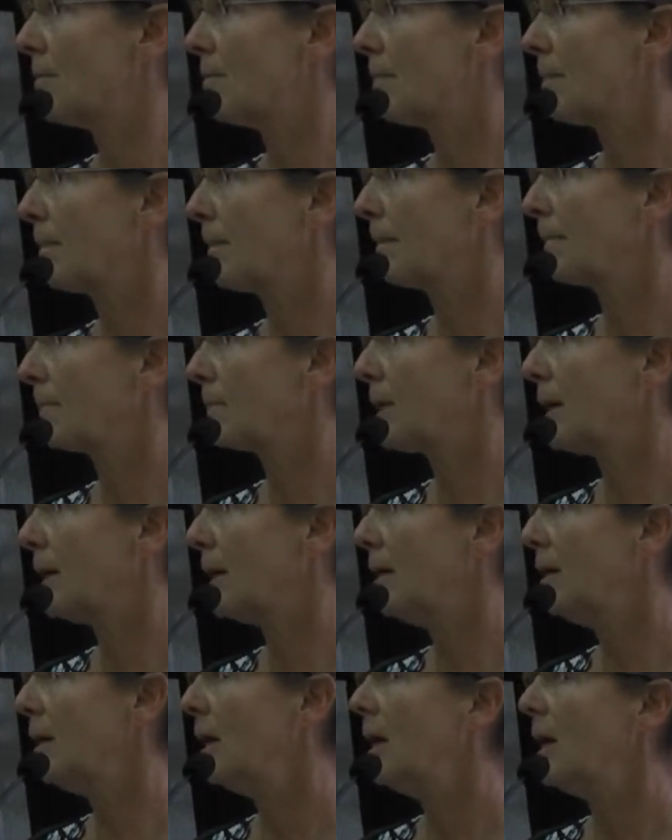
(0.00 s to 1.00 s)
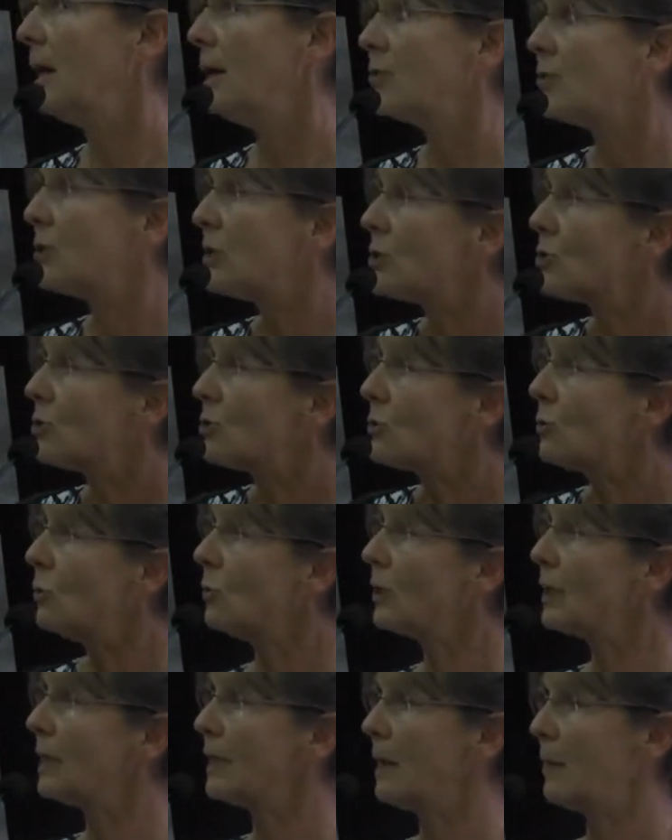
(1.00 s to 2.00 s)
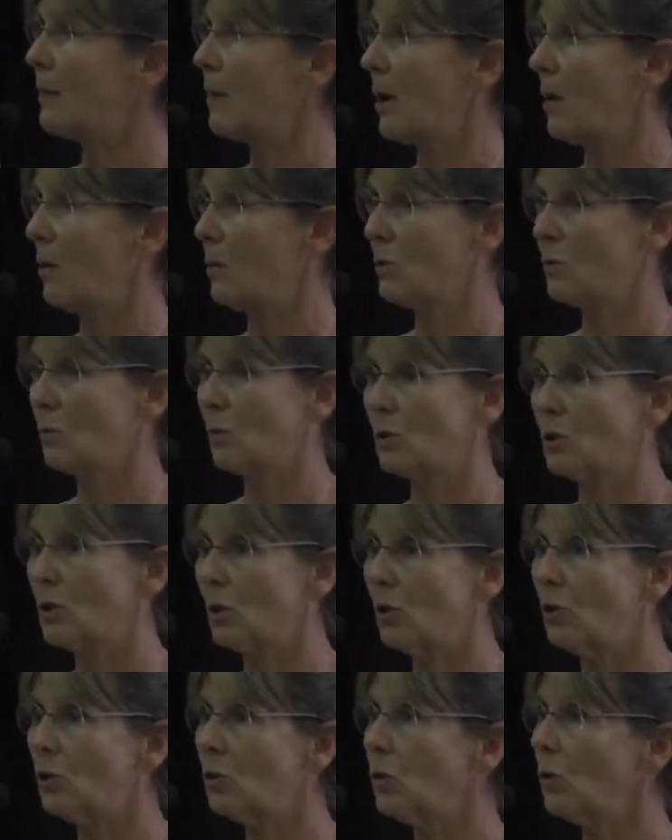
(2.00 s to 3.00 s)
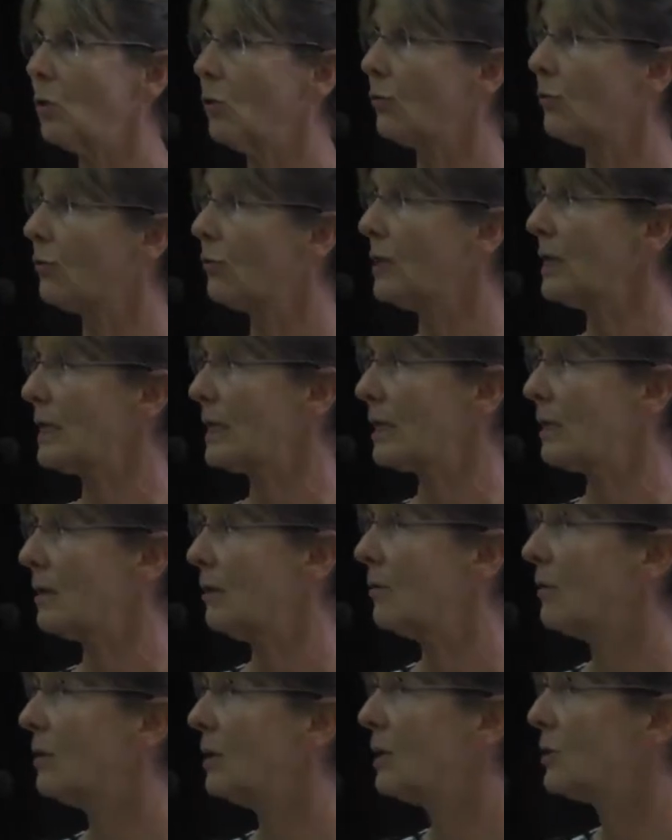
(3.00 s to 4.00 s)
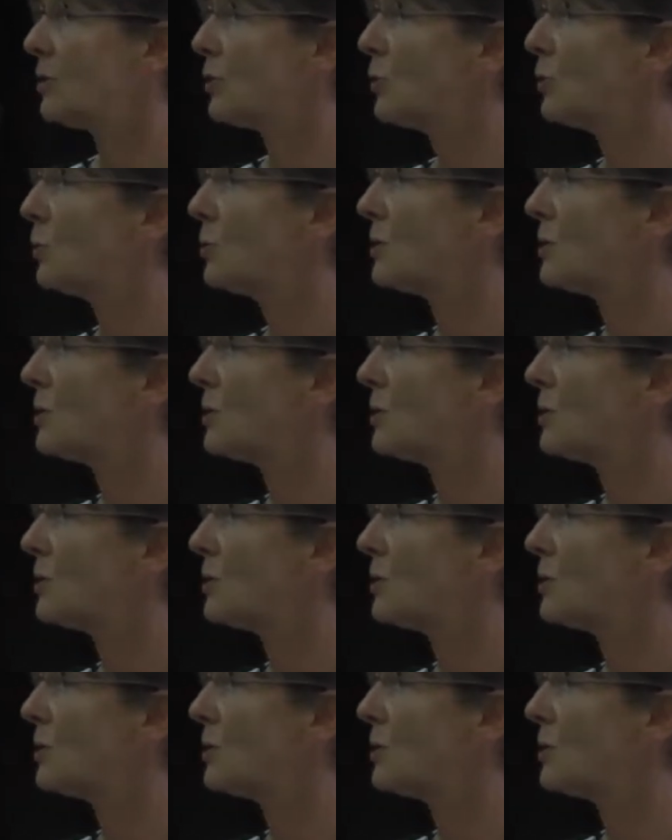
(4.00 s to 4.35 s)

okay? Just talking about what you think the students